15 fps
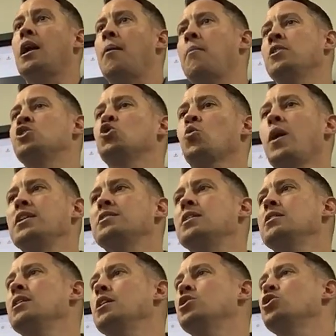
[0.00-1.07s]
I'm
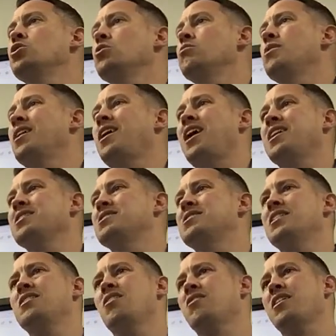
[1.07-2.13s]
addressing the issue that I can
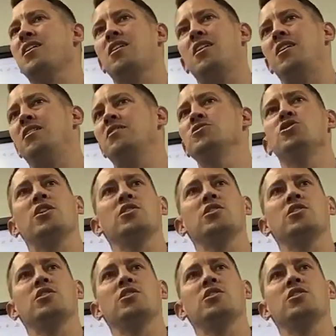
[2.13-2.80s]
see y'all got college,